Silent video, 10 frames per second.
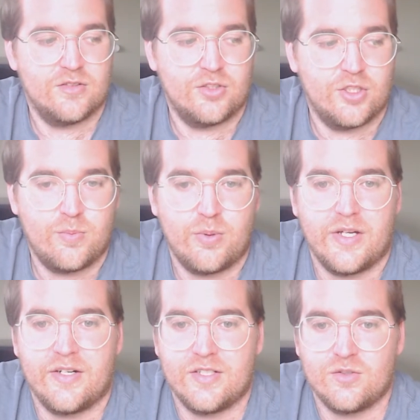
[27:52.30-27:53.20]
Good
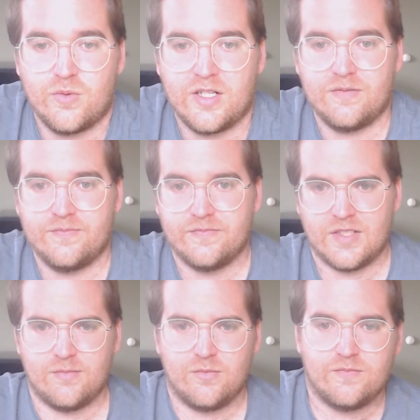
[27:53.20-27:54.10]
player as well.
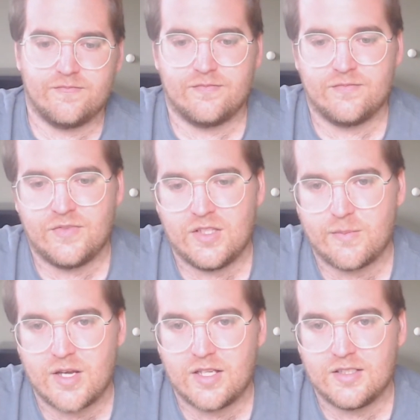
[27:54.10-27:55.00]
I feel like
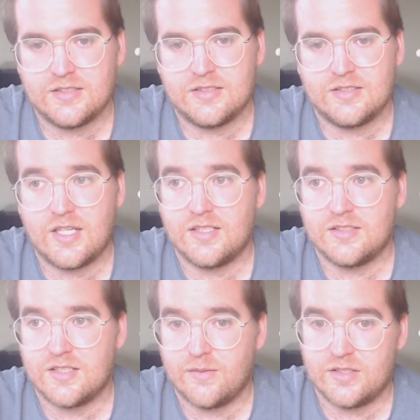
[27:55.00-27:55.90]
my settings
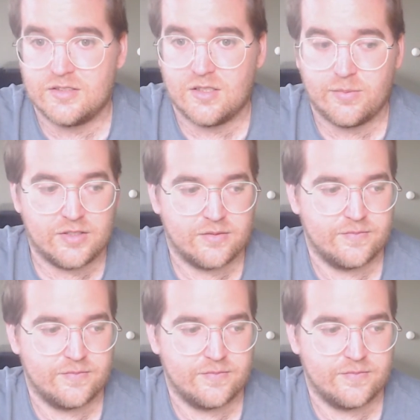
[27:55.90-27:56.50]
got messed up here.